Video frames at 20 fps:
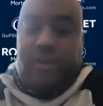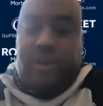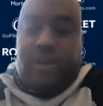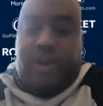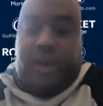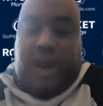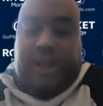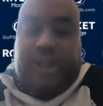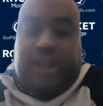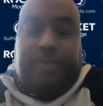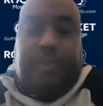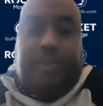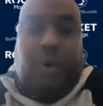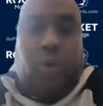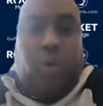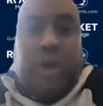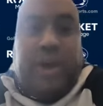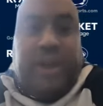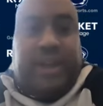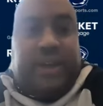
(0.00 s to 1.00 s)
kind of
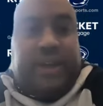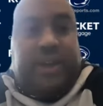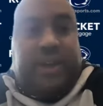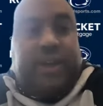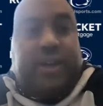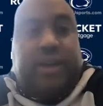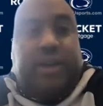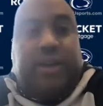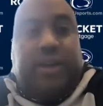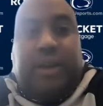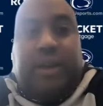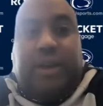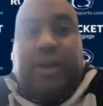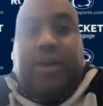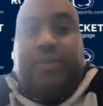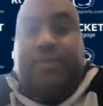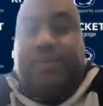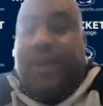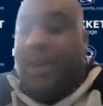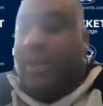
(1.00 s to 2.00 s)
poetic
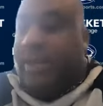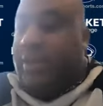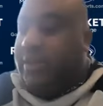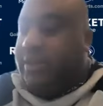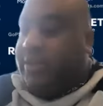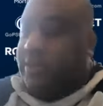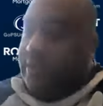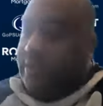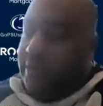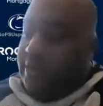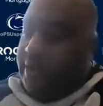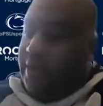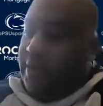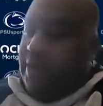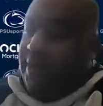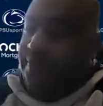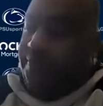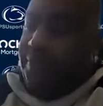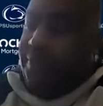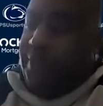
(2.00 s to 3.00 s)
that it's,
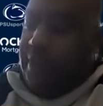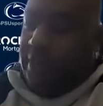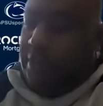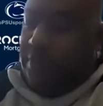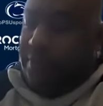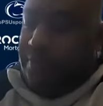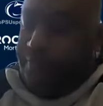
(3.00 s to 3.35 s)
you know,